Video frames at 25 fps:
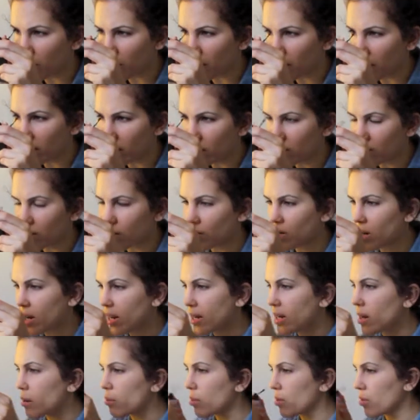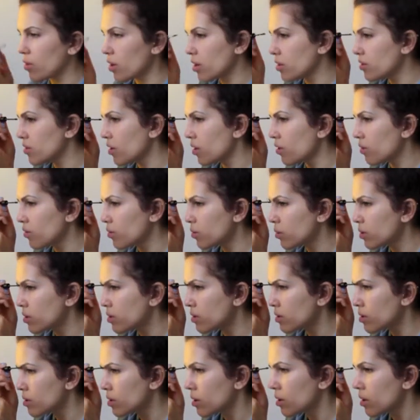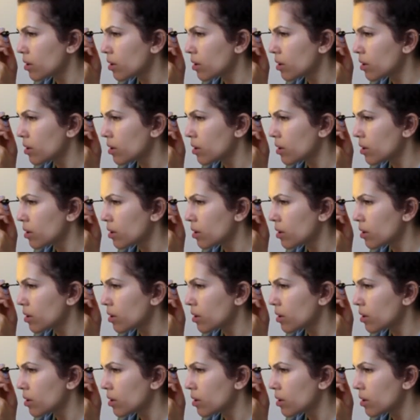matter because I'll clean up on those afterwards.